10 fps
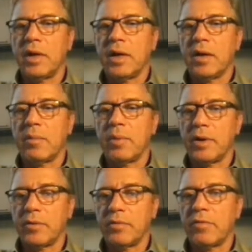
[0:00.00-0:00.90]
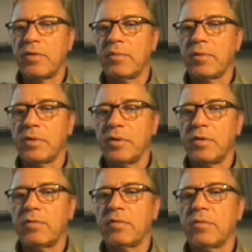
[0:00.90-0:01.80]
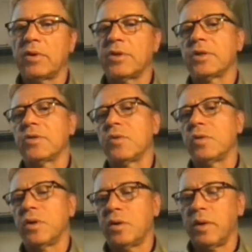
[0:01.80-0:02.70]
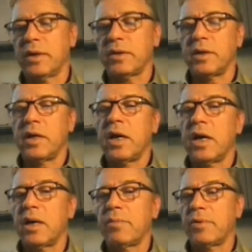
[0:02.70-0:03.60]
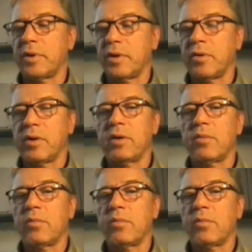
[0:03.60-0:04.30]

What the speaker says: compared to the femoral nerve, which is all quite hyperechoic,